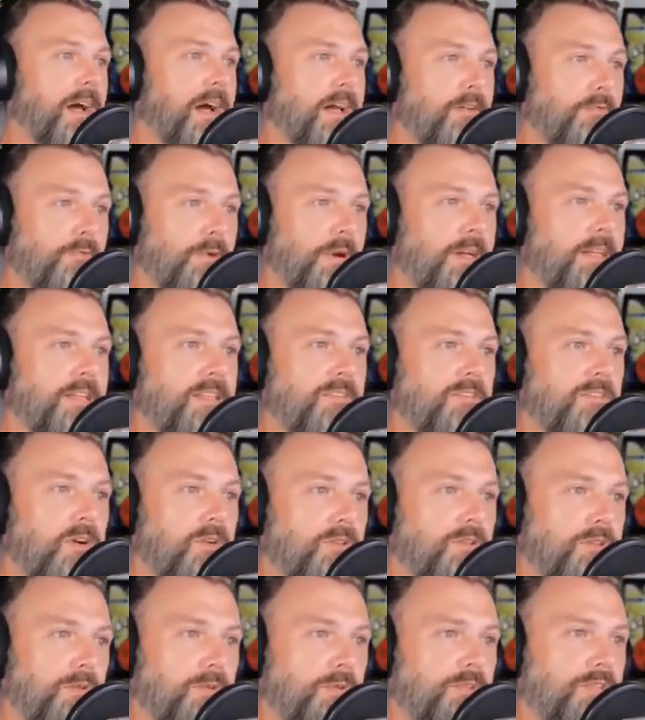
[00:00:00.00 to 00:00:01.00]
My friend has
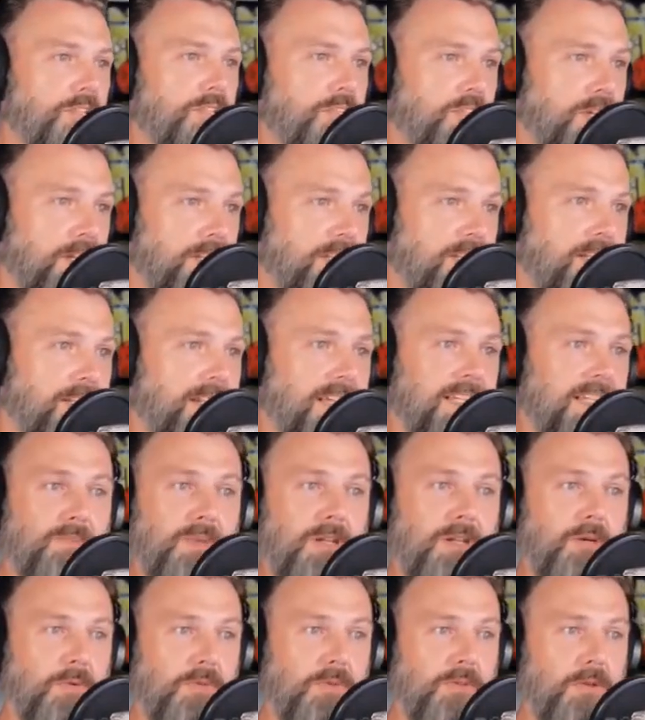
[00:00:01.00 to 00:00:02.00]
also suggested I
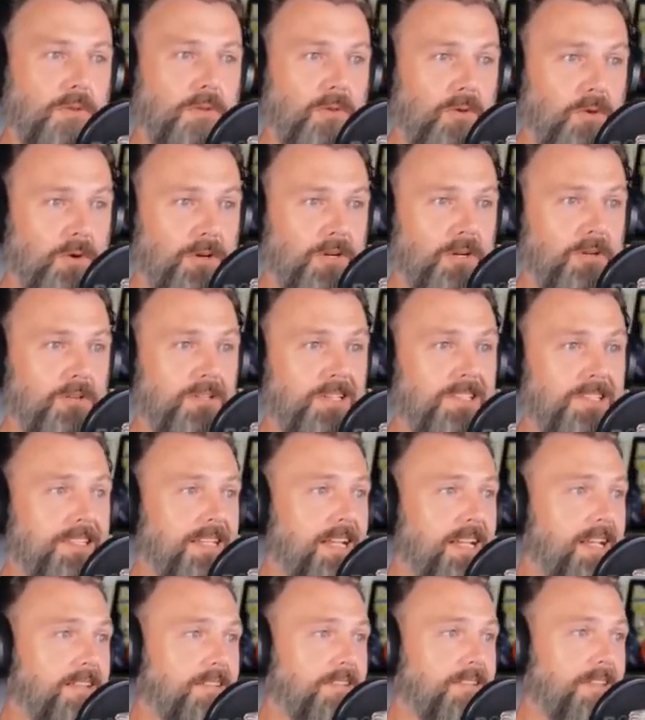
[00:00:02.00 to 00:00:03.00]
speak with a lawyer to
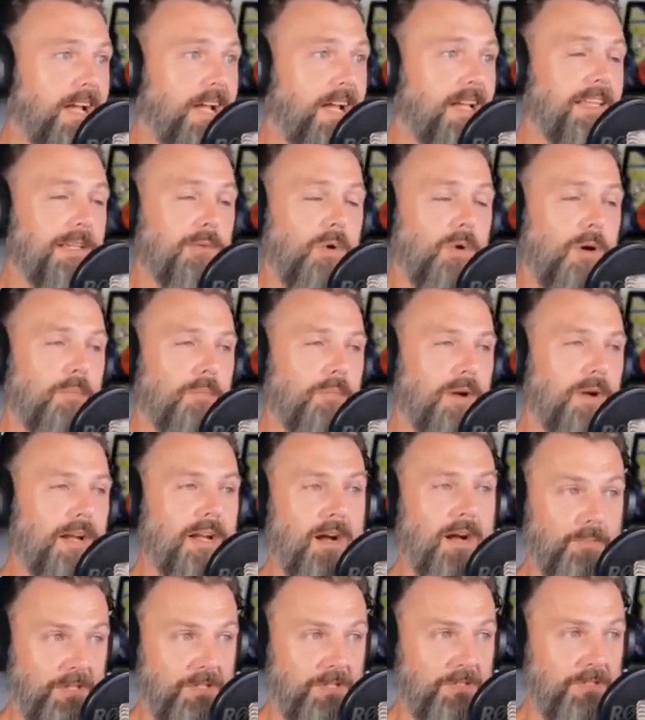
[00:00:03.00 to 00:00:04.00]
see exactly what my
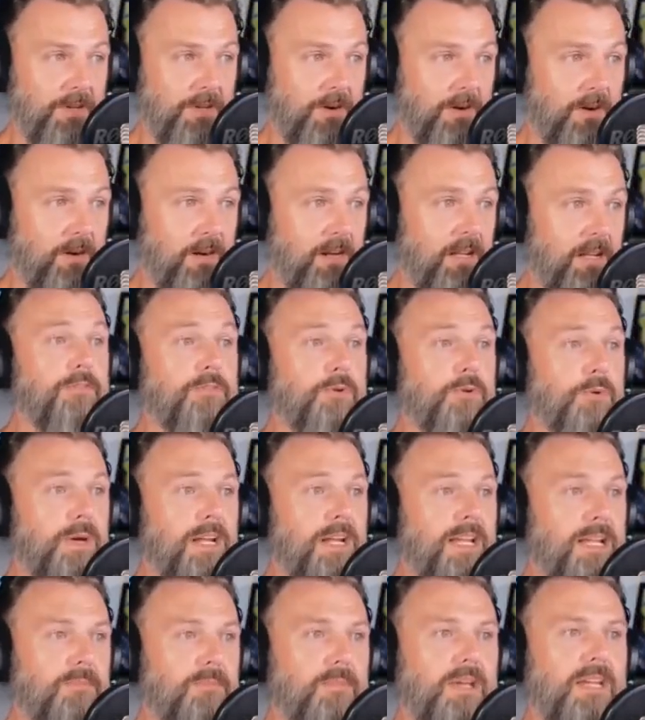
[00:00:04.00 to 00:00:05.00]
options are. After
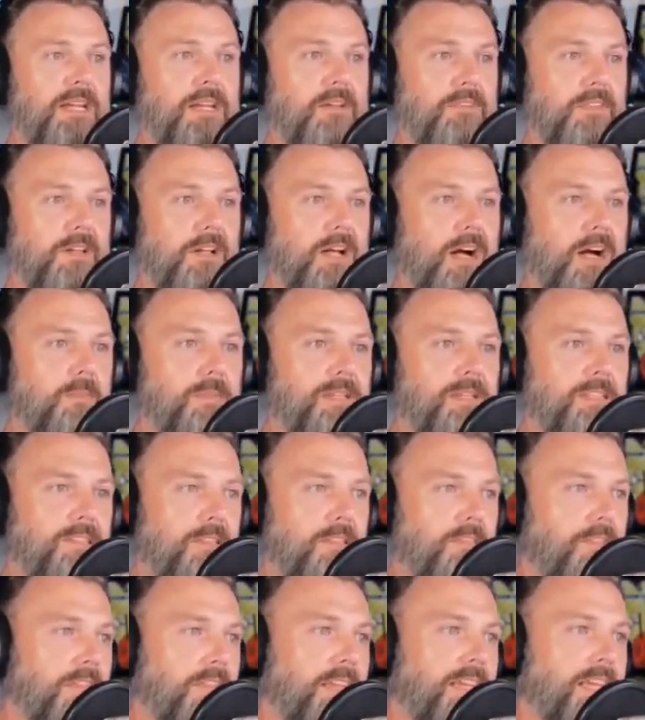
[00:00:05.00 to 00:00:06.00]
reading many of the
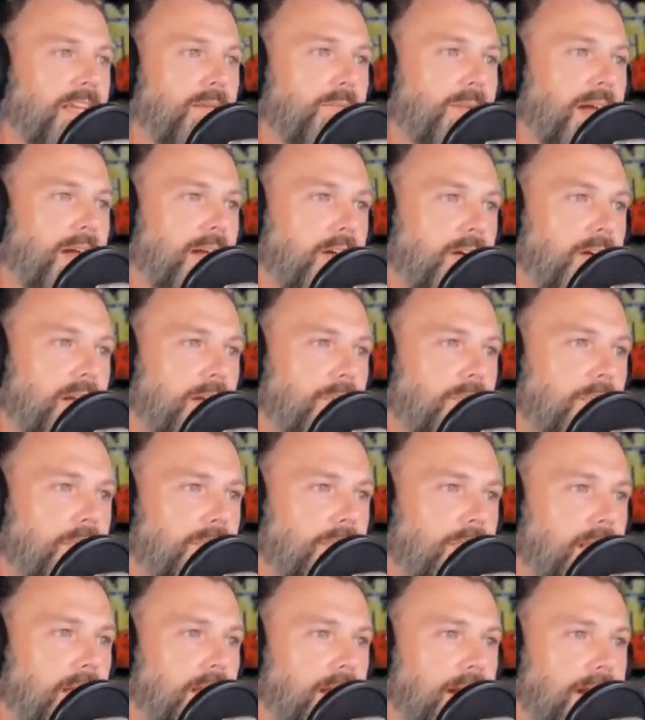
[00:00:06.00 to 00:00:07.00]
comments and thinking back on
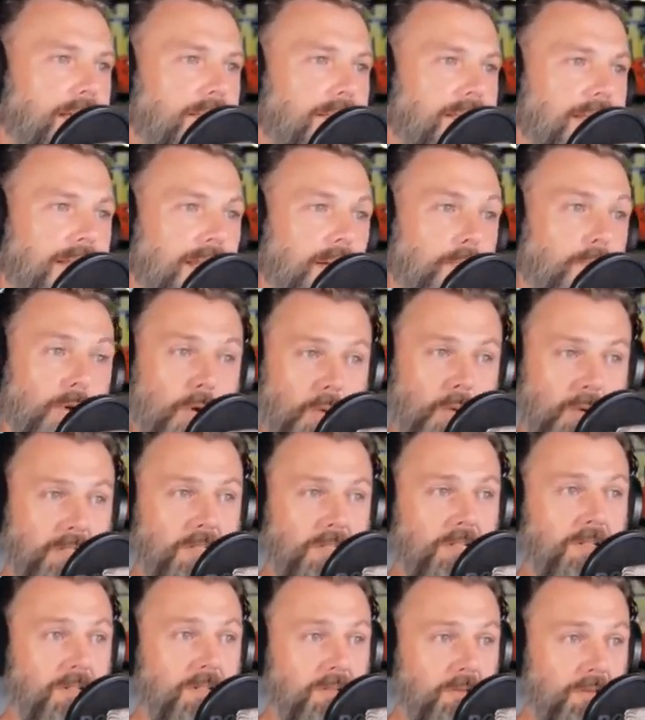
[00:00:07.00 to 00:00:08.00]
everything, I think I'm
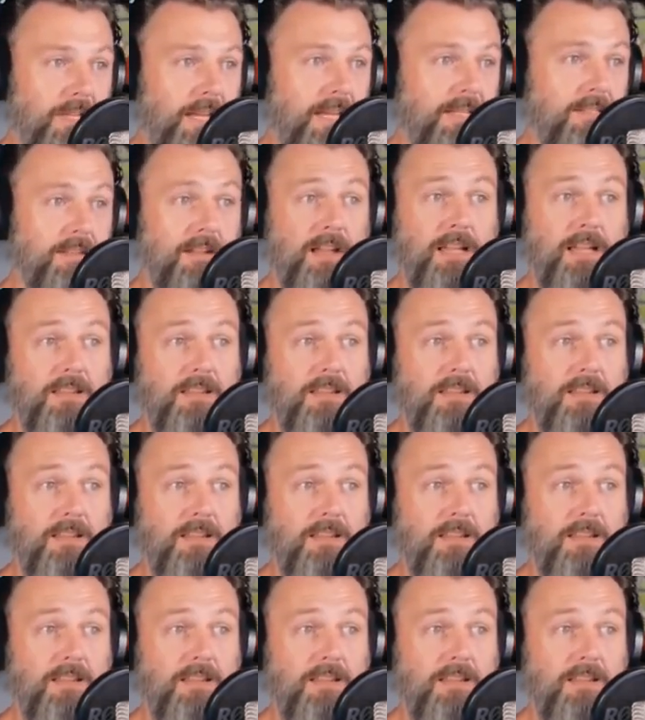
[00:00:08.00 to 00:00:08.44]
going to do that.